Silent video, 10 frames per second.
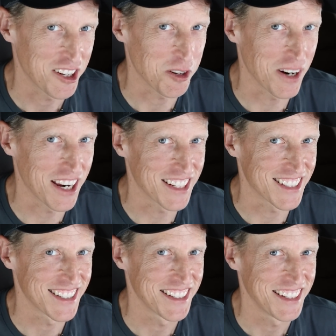
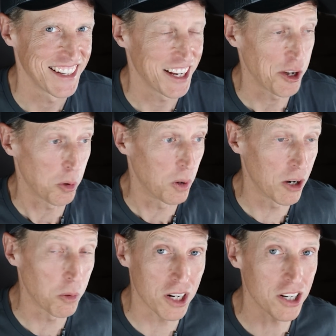Great.
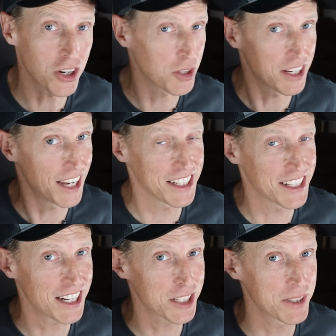Well, we're any
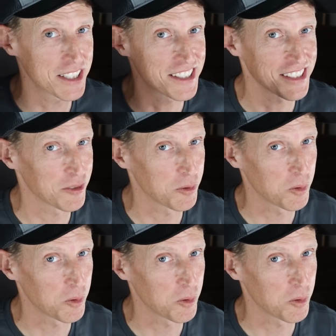documents.